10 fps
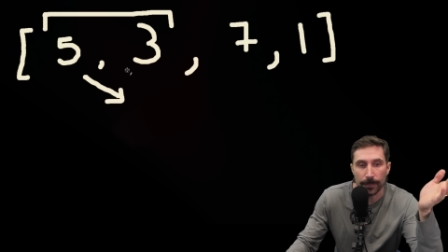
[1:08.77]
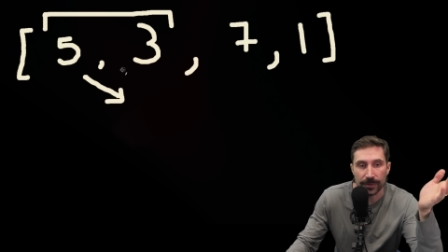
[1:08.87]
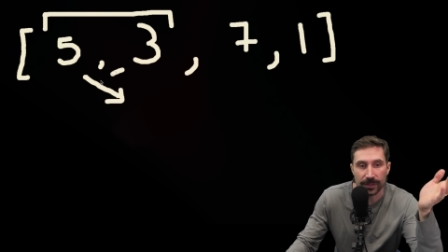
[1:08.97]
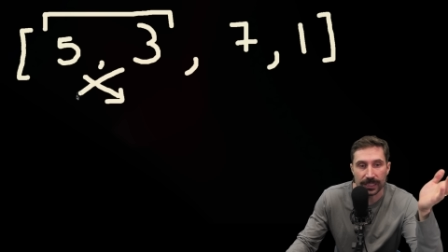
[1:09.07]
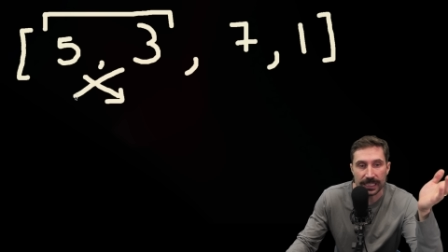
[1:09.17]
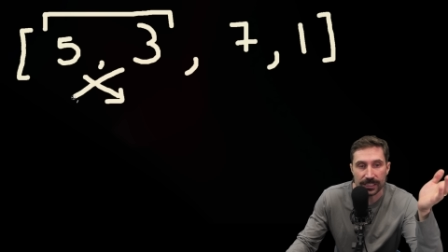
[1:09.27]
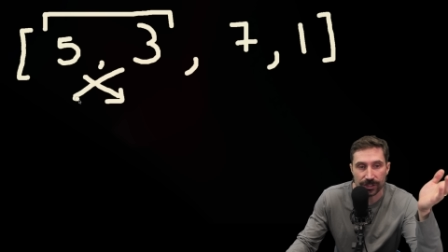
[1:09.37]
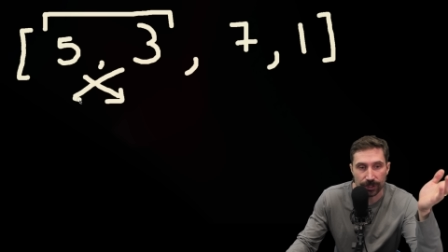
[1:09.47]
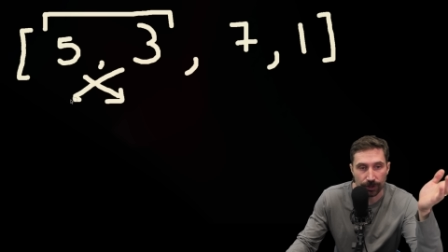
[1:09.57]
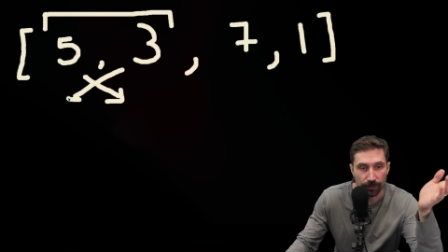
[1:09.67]
these
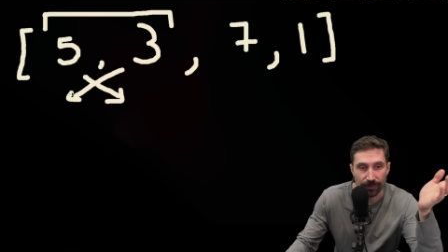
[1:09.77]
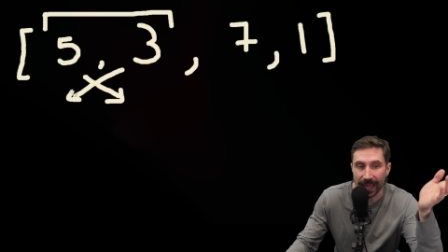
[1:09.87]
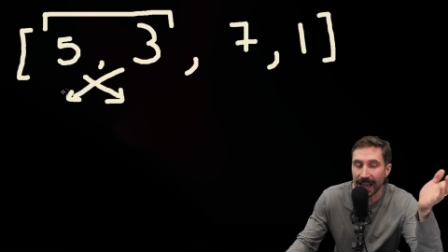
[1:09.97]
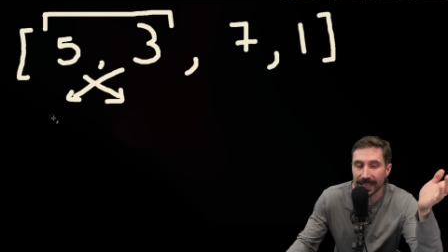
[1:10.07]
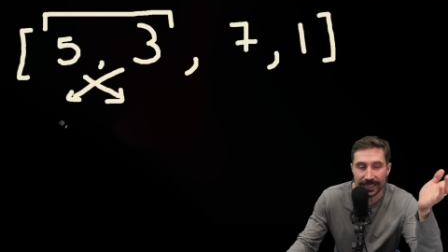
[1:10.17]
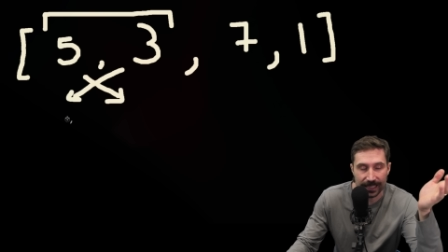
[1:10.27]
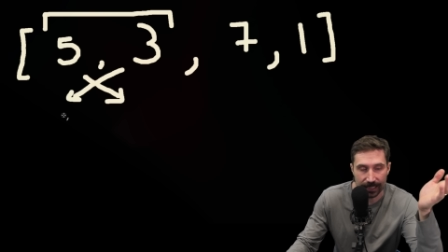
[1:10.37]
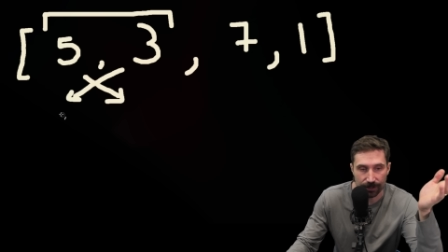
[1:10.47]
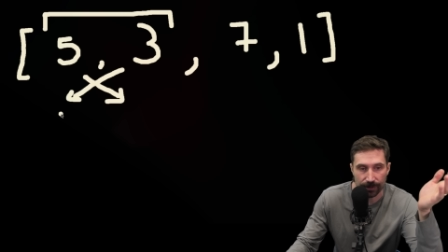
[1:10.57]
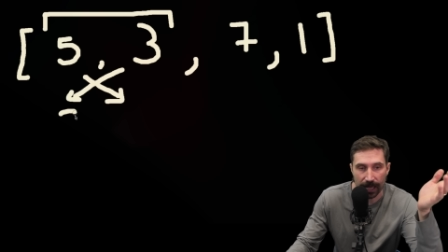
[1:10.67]
two. That is
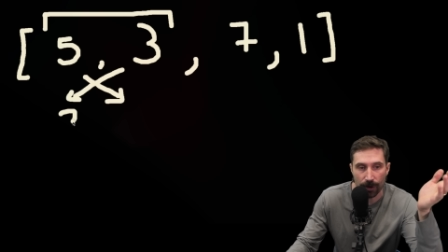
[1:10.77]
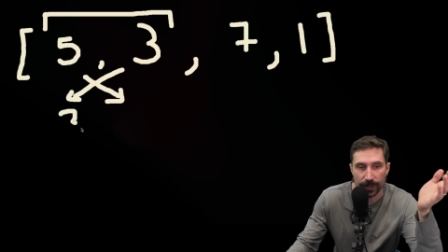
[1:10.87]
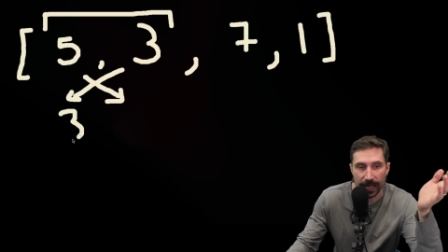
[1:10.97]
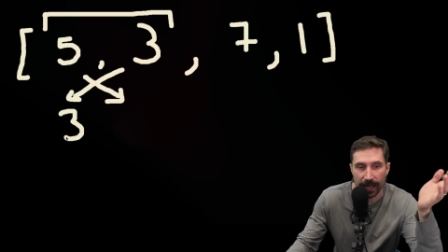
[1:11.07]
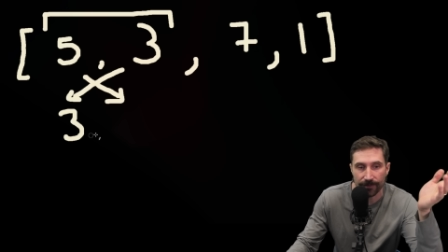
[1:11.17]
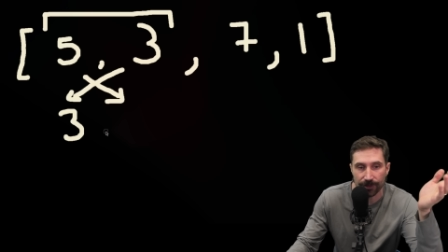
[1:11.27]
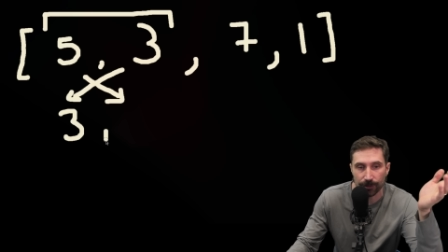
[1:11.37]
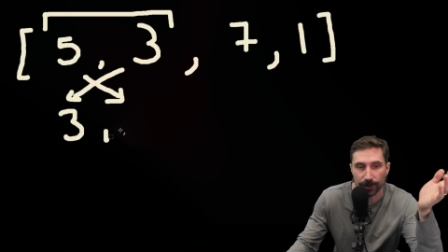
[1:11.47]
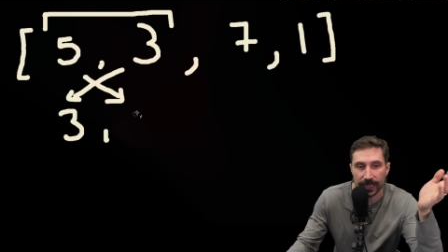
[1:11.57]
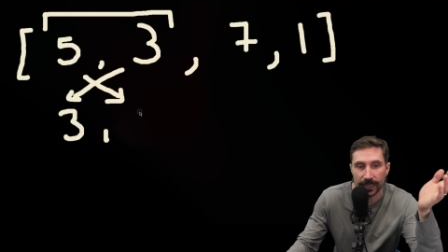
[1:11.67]
it. So now we have
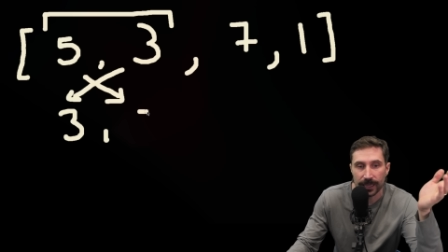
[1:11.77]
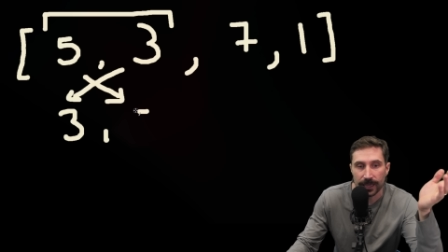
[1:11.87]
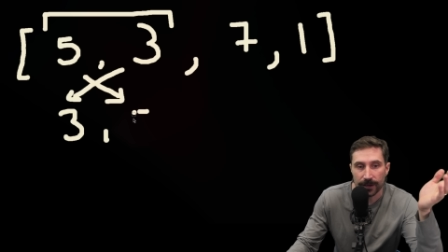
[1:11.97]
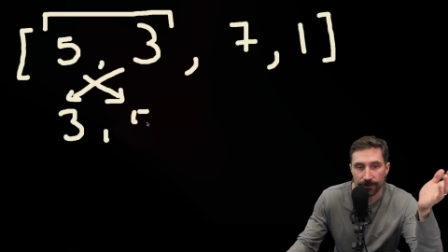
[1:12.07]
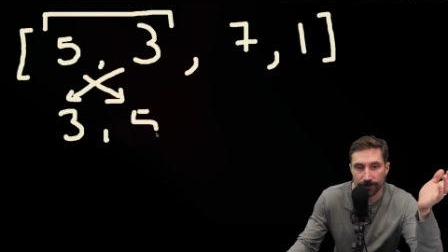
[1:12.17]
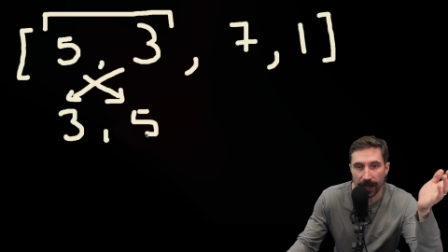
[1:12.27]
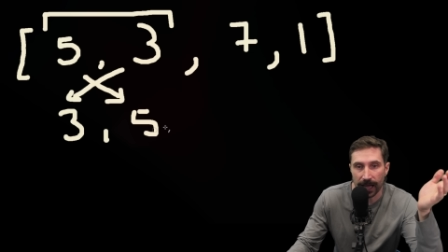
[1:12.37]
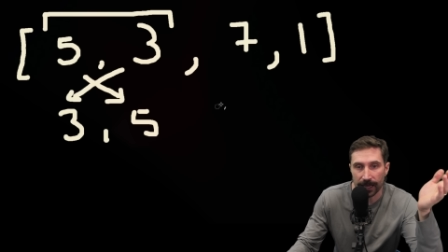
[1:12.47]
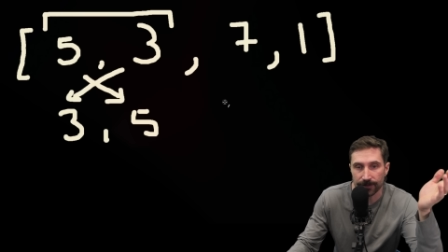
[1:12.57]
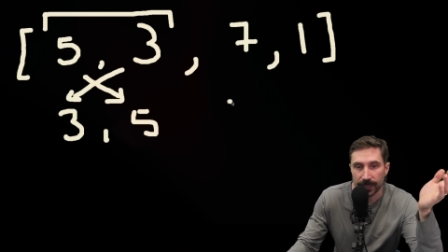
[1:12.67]
three,
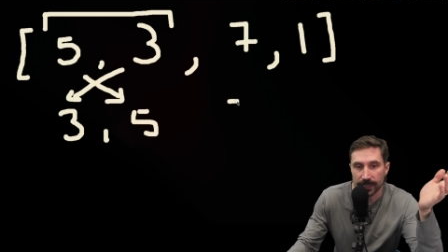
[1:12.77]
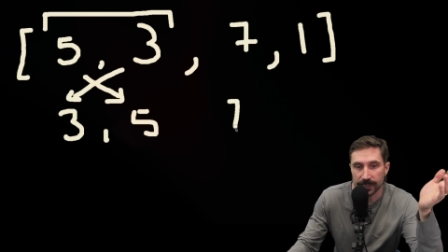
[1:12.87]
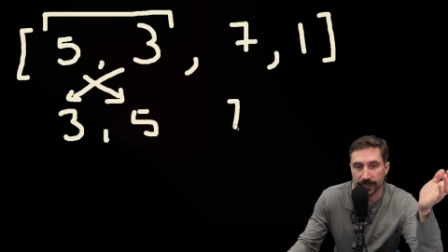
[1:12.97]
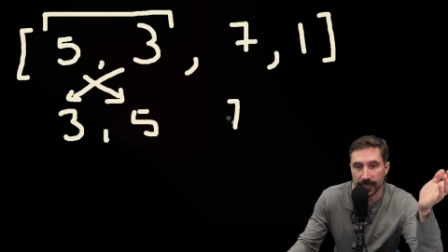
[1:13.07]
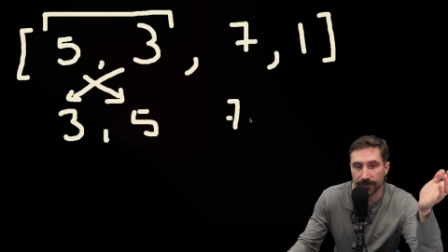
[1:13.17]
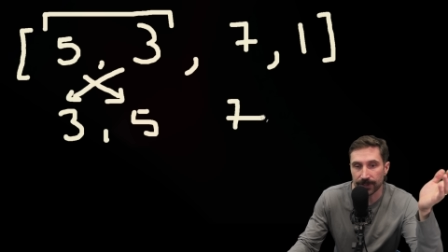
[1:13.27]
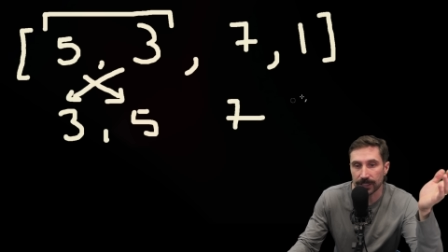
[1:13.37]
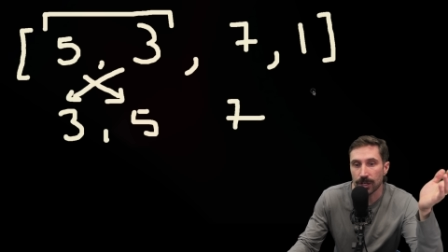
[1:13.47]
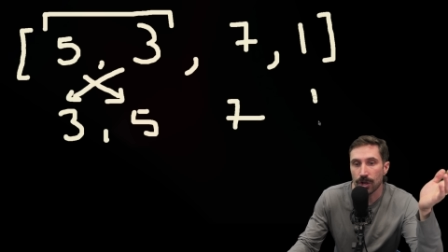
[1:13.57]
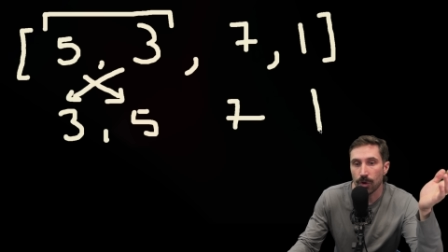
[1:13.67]
five,
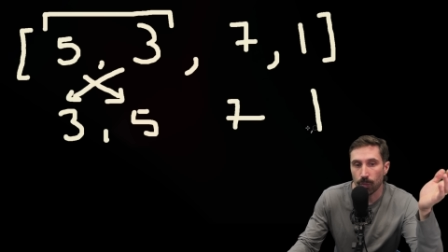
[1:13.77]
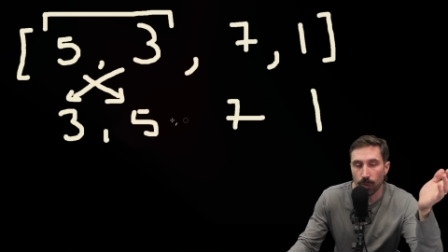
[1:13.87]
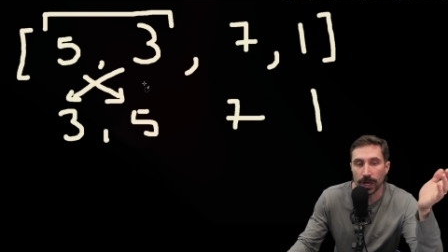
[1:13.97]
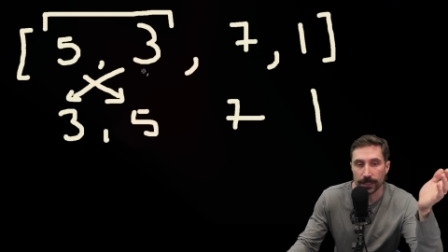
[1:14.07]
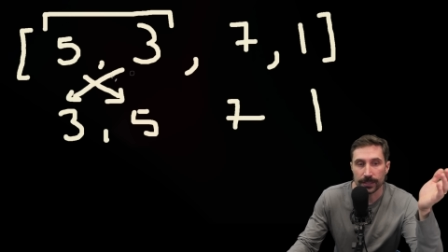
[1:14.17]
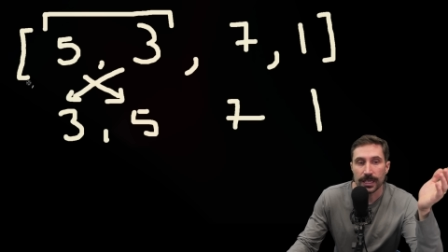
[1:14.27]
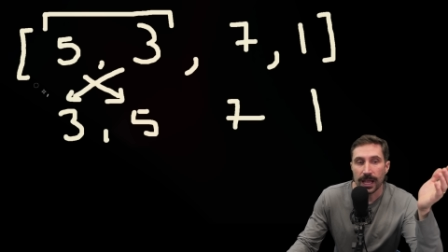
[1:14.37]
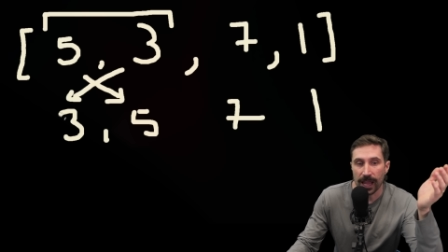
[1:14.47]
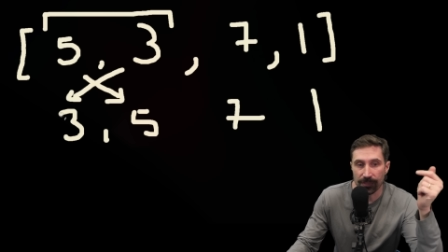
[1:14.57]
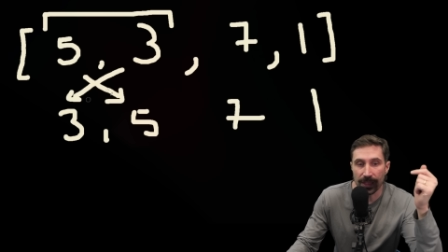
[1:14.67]
seven, one.
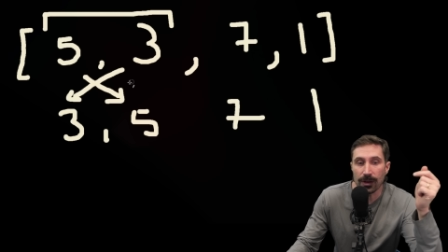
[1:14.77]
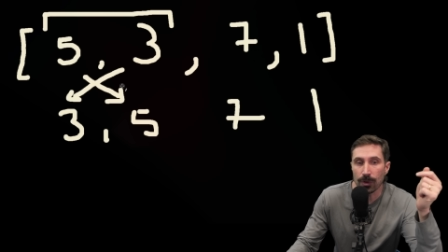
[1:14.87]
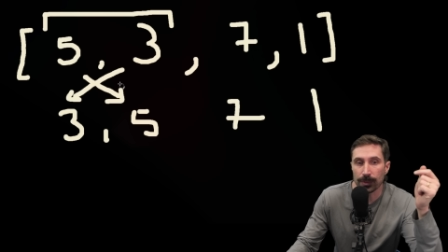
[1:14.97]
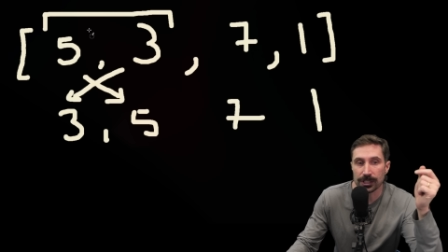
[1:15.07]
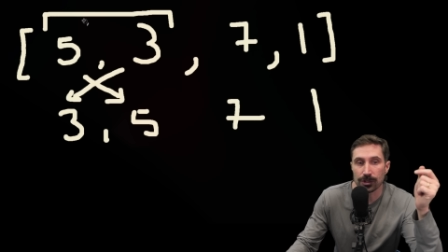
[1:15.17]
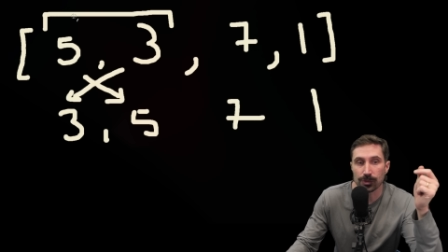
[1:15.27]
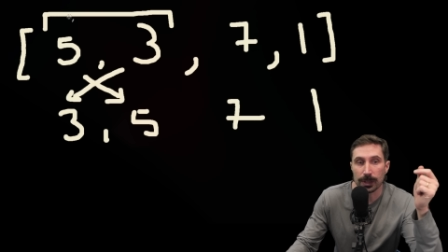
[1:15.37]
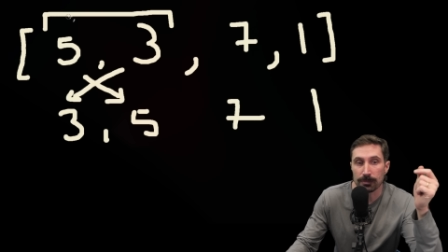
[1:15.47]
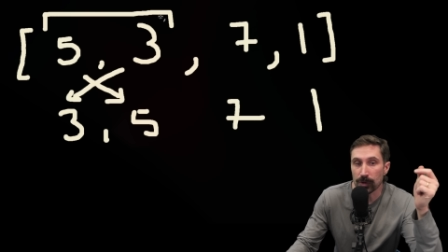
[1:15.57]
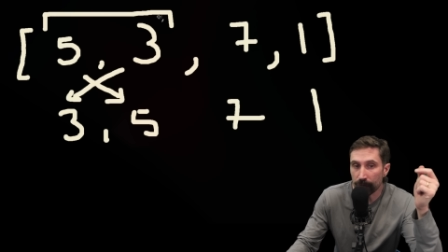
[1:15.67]
And then what we do is
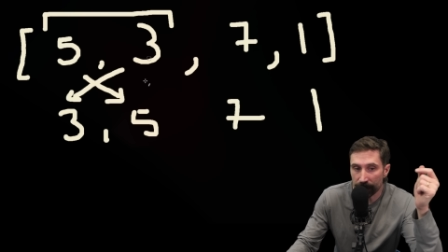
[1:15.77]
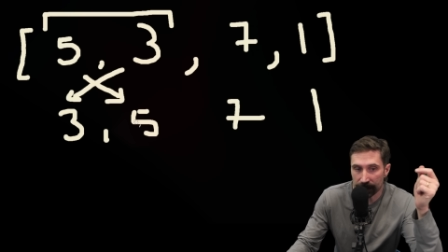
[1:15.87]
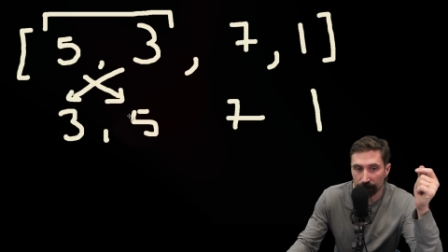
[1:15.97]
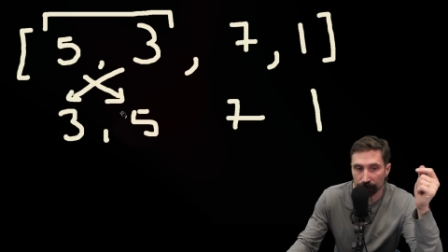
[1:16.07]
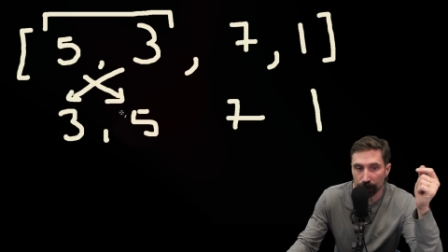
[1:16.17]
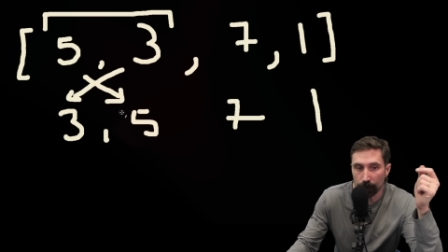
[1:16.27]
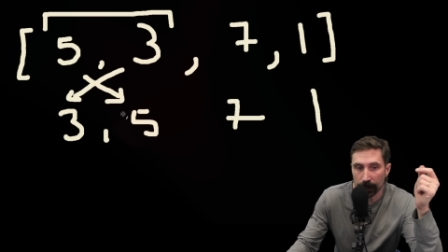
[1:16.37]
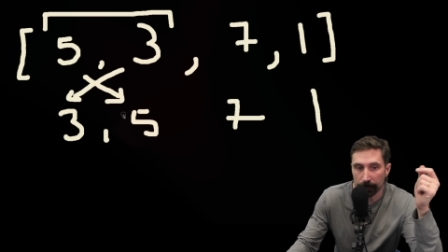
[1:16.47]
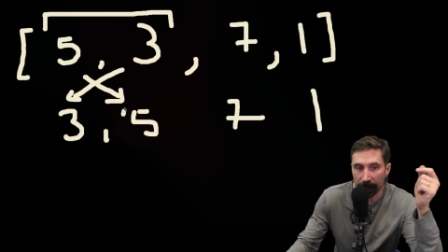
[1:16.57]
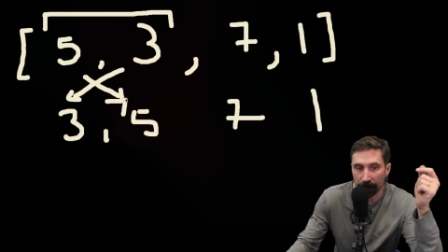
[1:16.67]
we move this little two
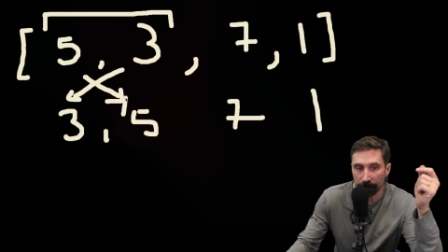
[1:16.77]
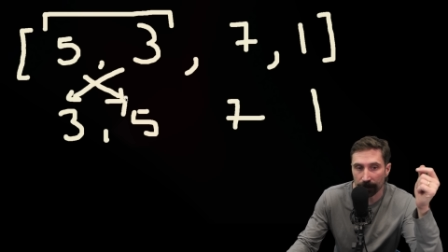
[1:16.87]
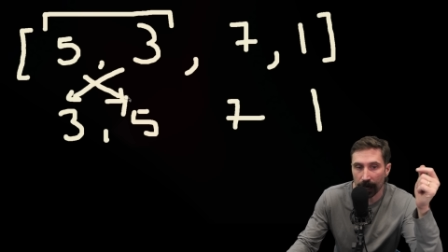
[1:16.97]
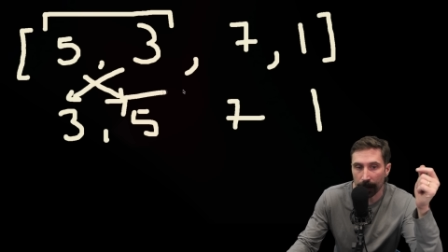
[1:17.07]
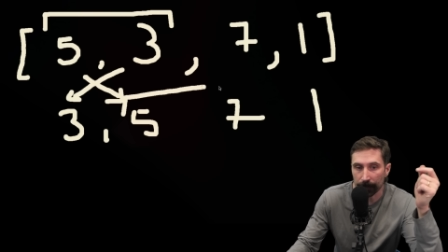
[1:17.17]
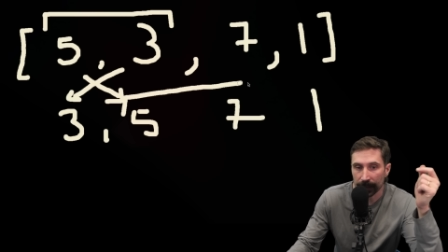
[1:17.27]
comparator up